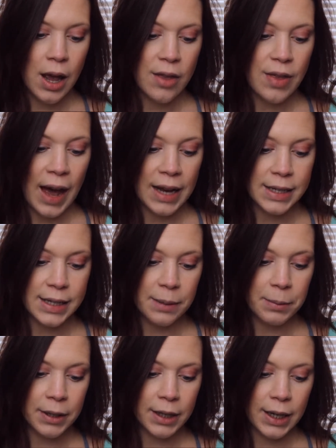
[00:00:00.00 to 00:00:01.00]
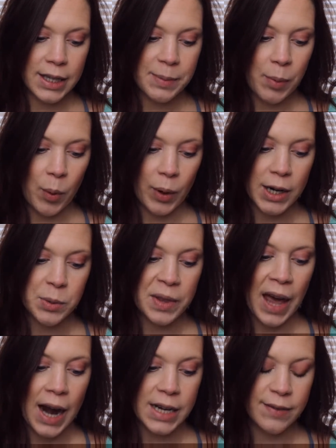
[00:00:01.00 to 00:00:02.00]
that deep cleans pores with
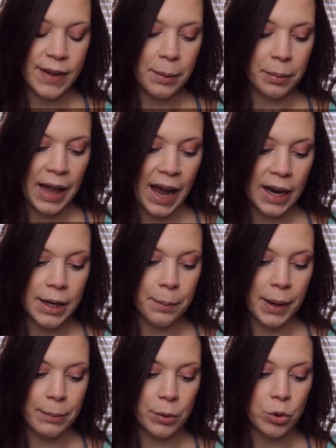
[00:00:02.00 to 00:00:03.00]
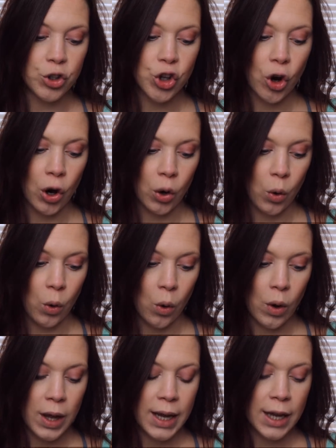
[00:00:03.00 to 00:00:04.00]
activated black bamboo charcoal.